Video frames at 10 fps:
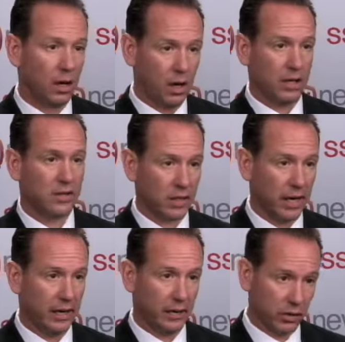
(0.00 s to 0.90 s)
on
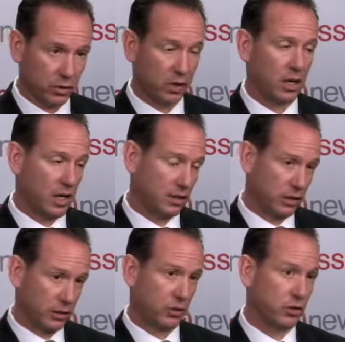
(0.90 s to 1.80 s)
site and the
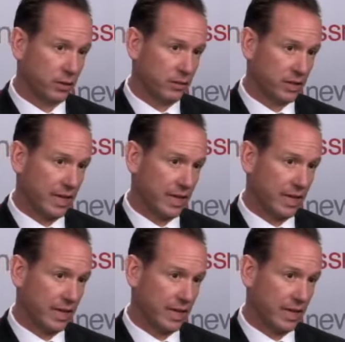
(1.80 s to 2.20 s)
costly servers